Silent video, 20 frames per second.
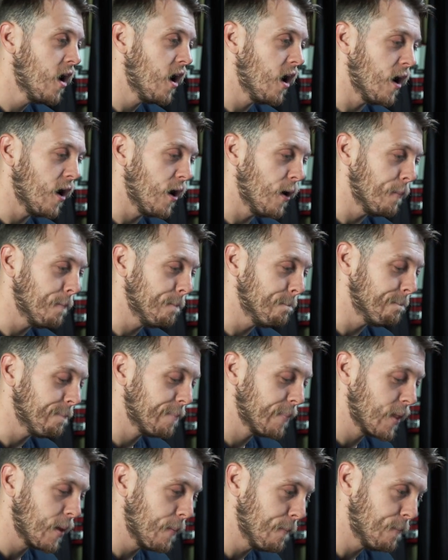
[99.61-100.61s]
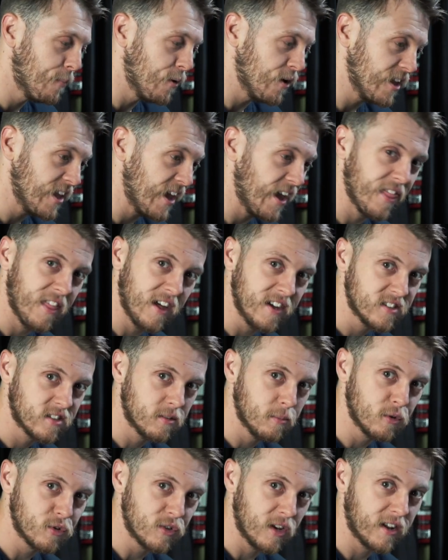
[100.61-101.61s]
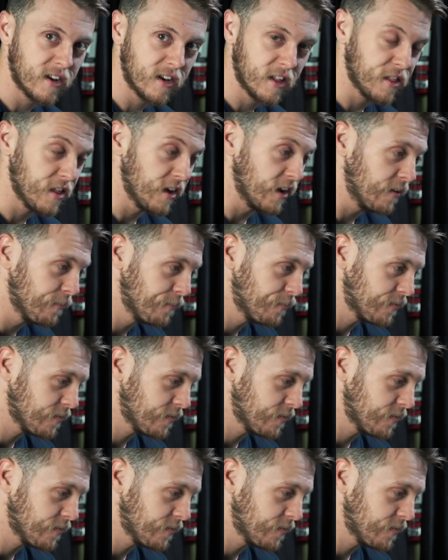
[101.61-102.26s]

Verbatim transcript: um, but yeah, that's the most likely thing.